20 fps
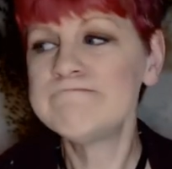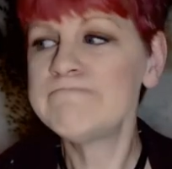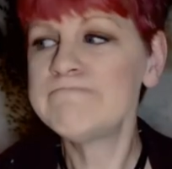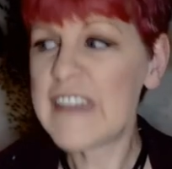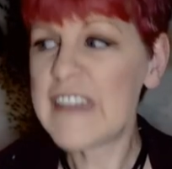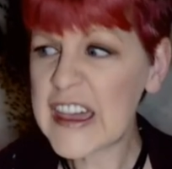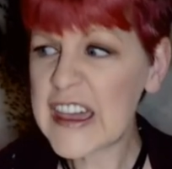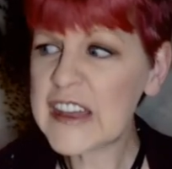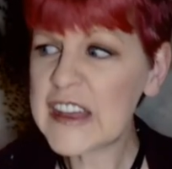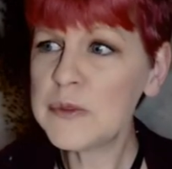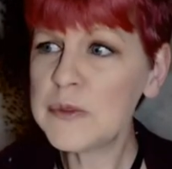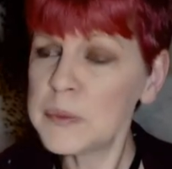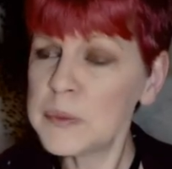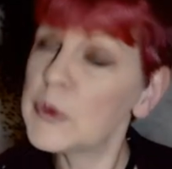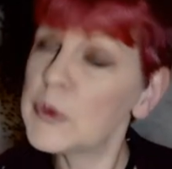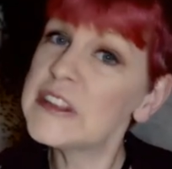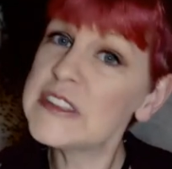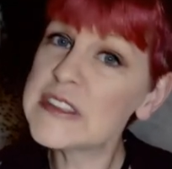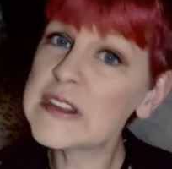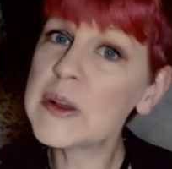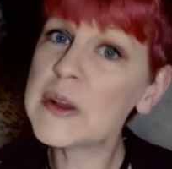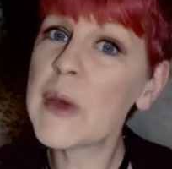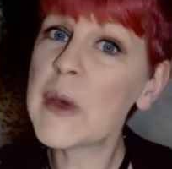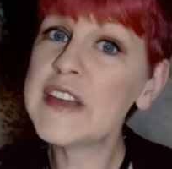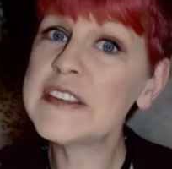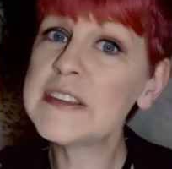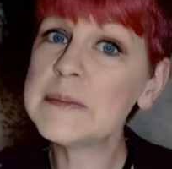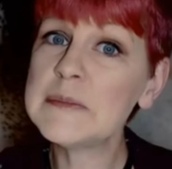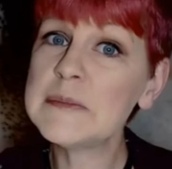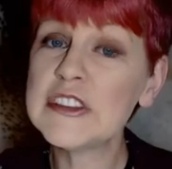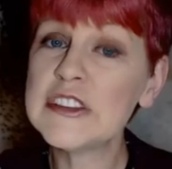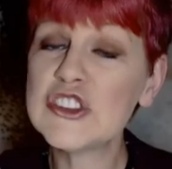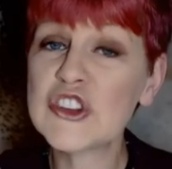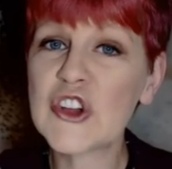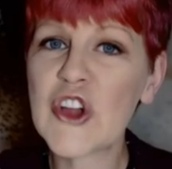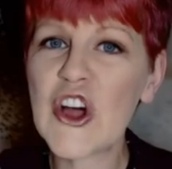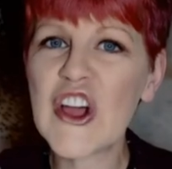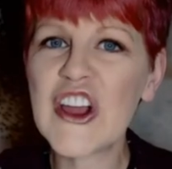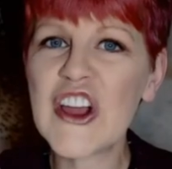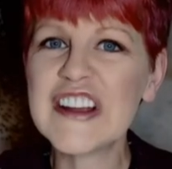and once in a while some digital
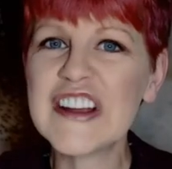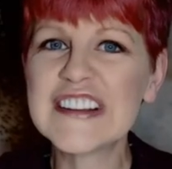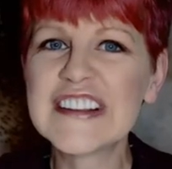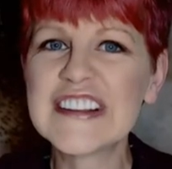art,